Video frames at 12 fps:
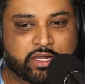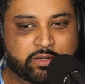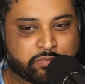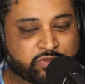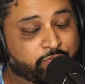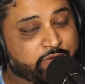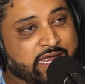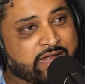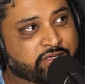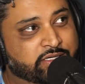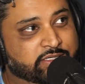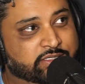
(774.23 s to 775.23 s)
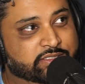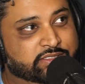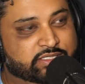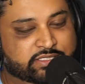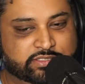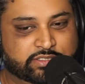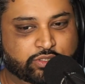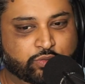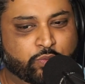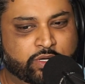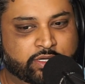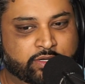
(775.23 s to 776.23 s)
But the reality is you
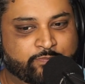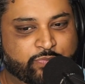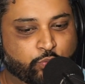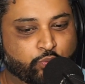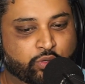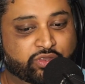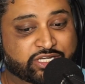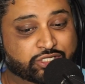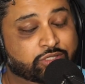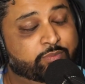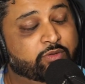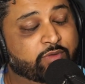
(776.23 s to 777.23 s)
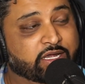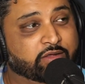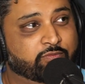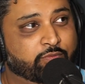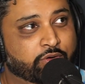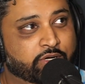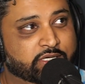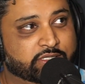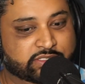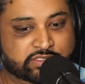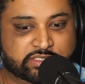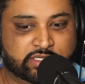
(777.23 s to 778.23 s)
want to, what they should be ranking for
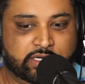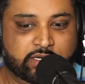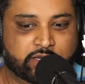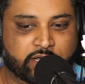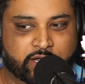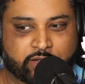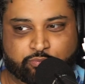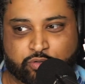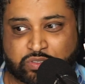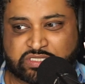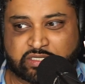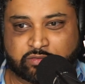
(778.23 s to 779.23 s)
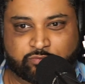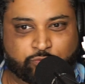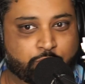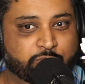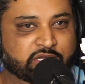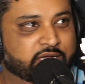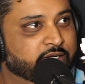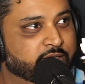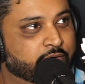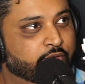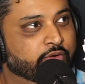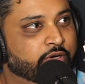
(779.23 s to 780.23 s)
is protein
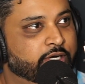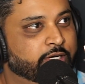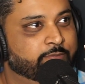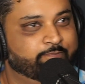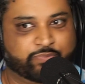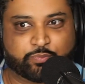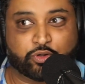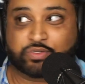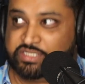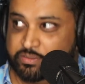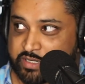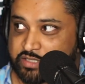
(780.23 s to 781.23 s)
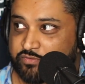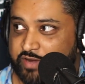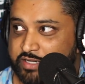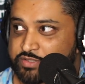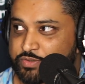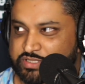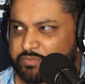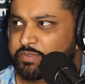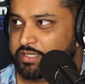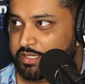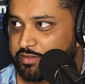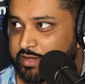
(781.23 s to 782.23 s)
formulator or protein manufacturer or
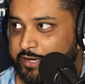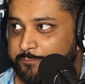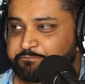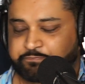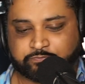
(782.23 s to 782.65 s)
something like that.